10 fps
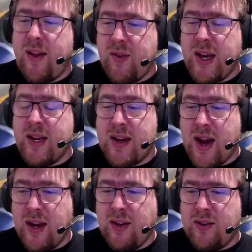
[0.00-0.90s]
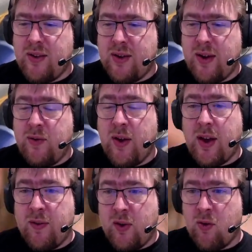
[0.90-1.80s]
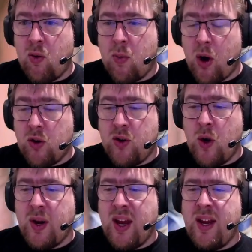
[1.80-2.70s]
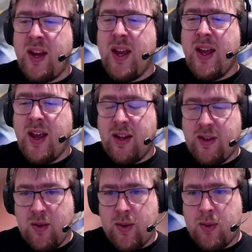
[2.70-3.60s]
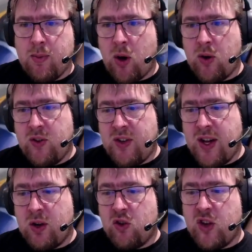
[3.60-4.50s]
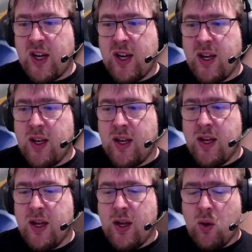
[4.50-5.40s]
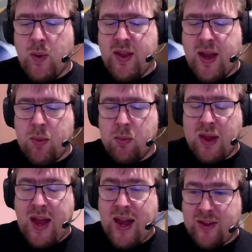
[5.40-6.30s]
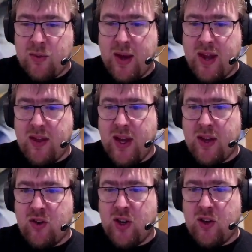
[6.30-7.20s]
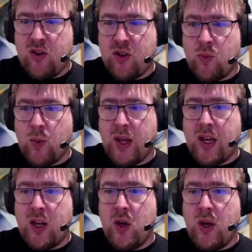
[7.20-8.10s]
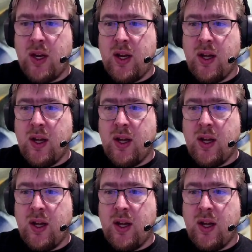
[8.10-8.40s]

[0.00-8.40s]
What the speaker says: nice if you have a Mars token and some of the Mars synergy with a blacksmith, it's just really good.